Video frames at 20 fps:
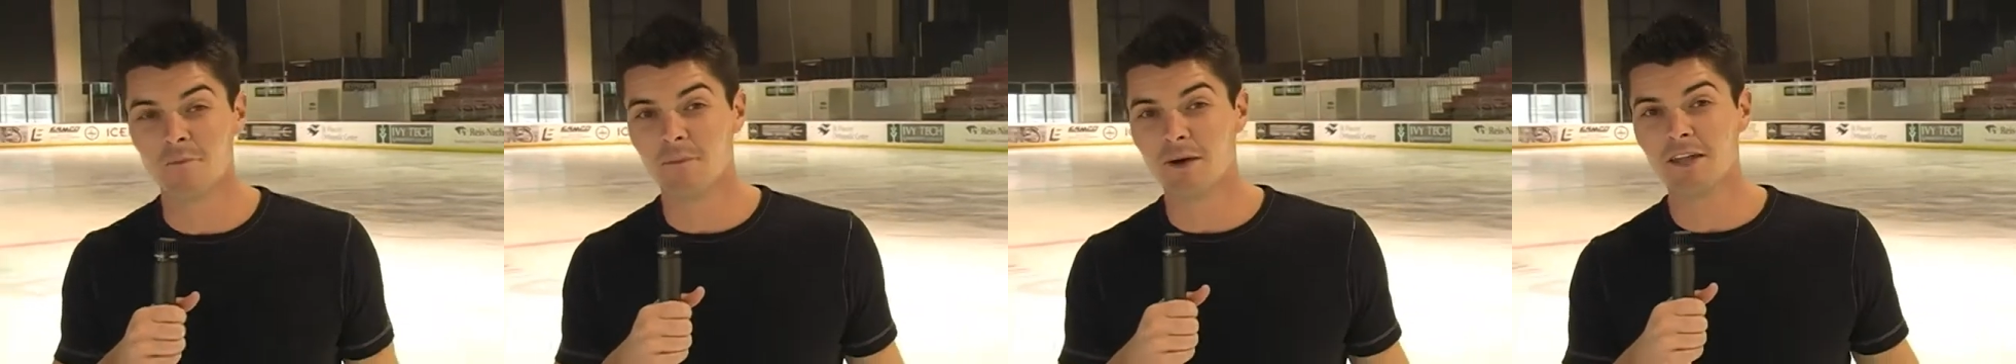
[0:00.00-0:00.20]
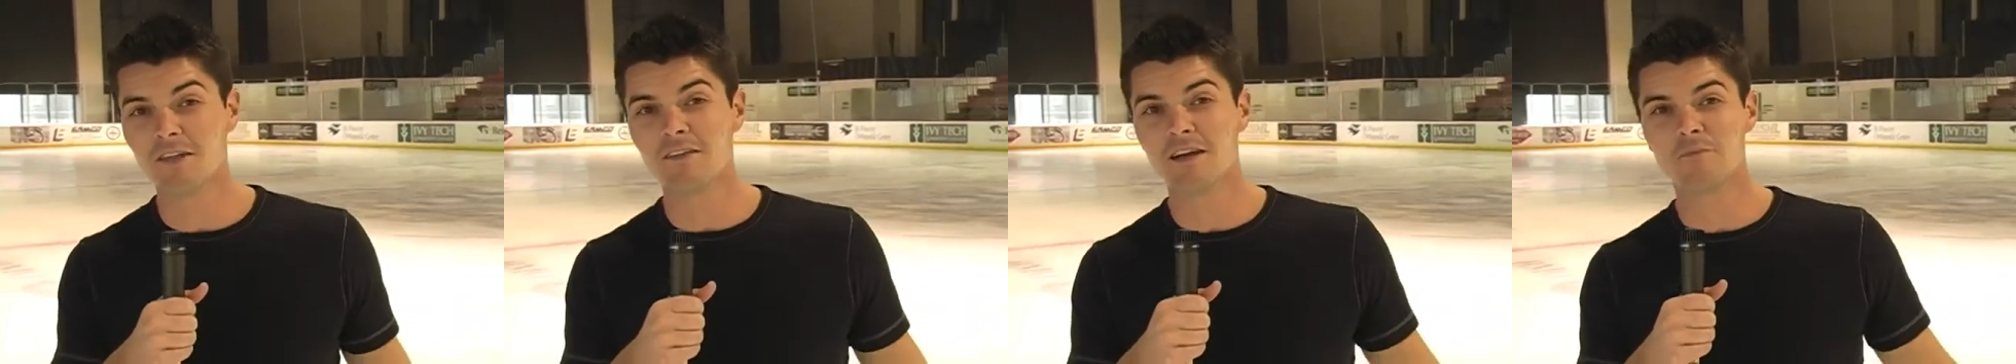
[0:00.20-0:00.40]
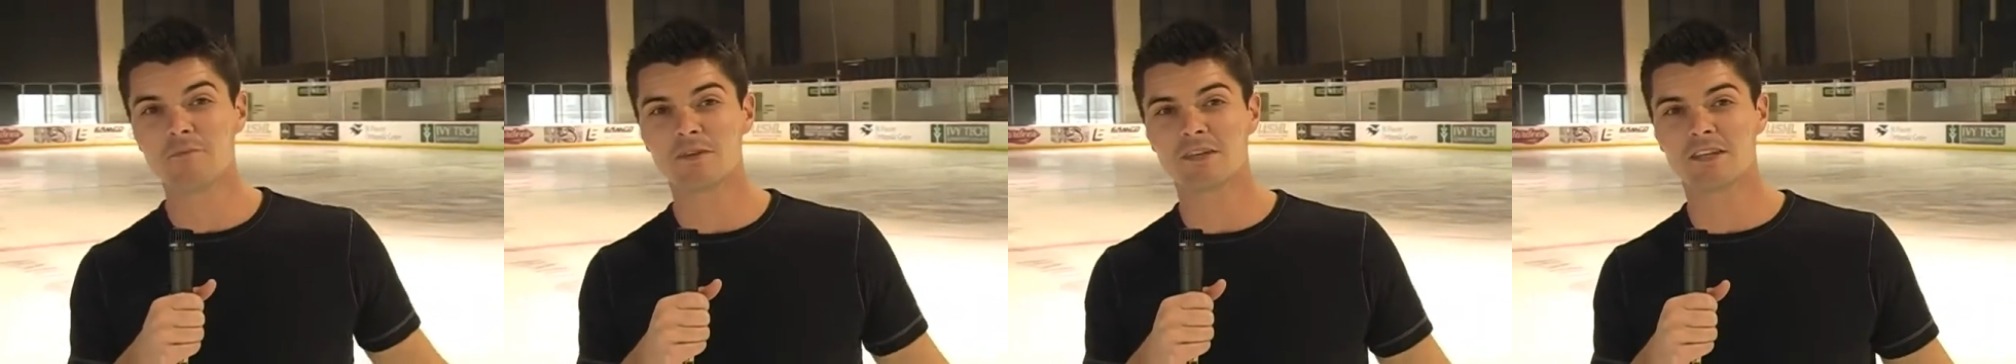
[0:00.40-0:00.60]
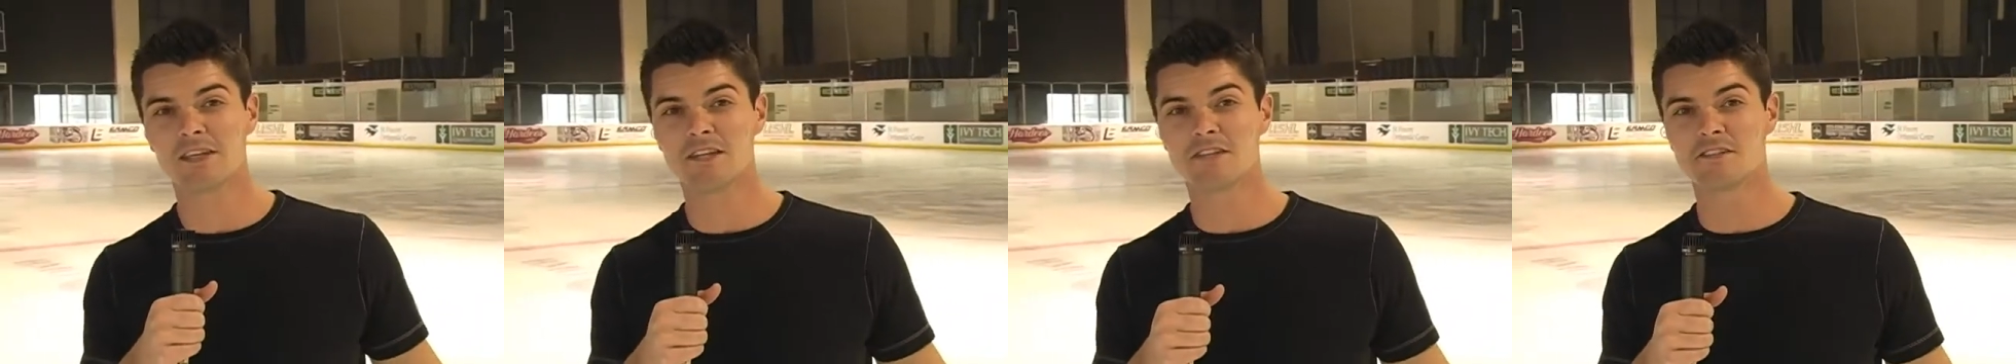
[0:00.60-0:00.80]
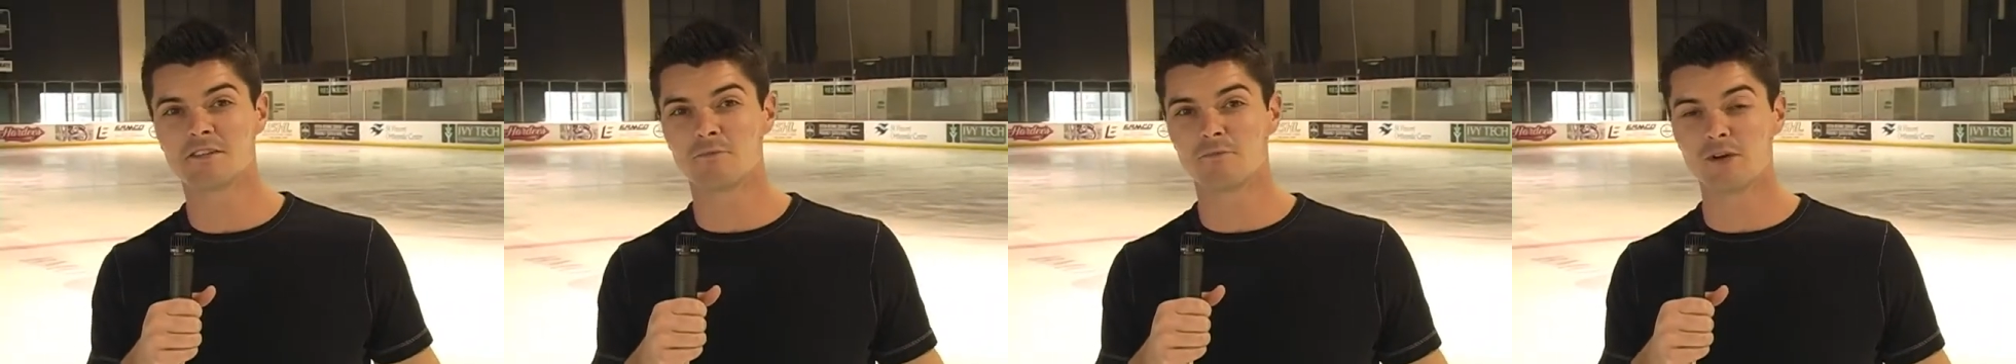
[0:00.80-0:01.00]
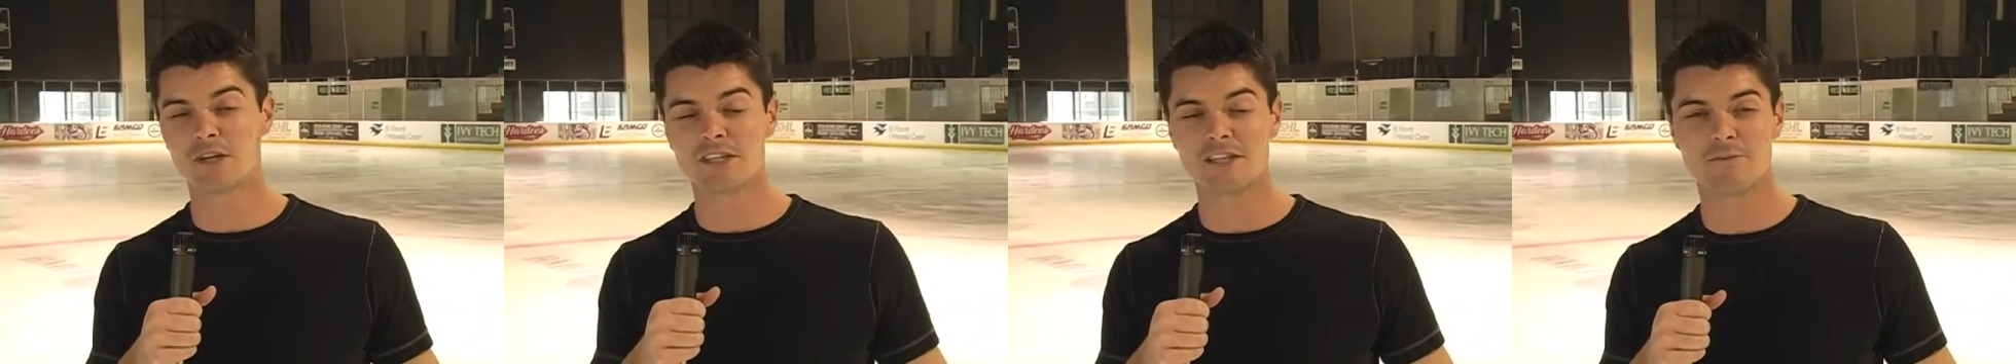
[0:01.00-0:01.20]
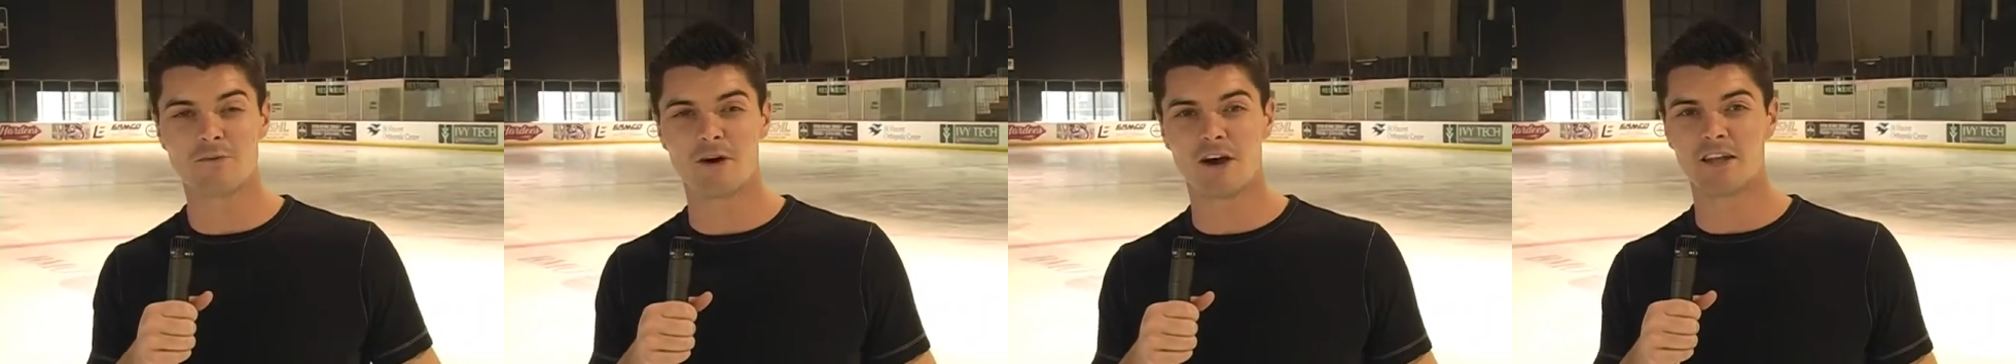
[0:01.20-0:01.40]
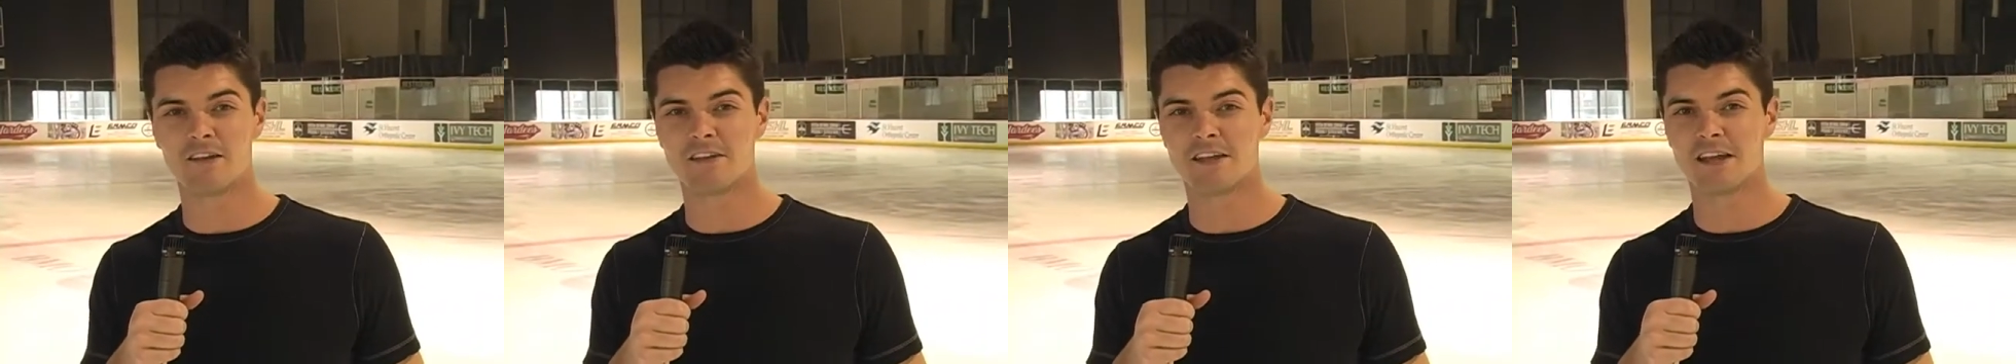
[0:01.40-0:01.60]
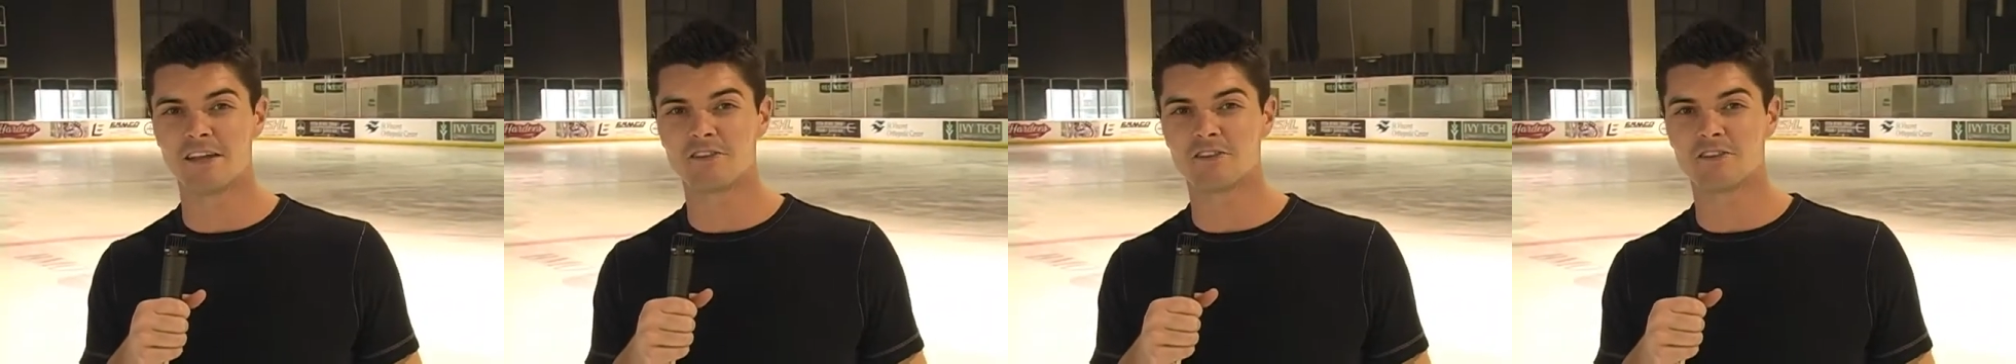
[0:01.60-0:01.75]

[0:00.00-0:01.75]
Bundle up the kids and bring them on down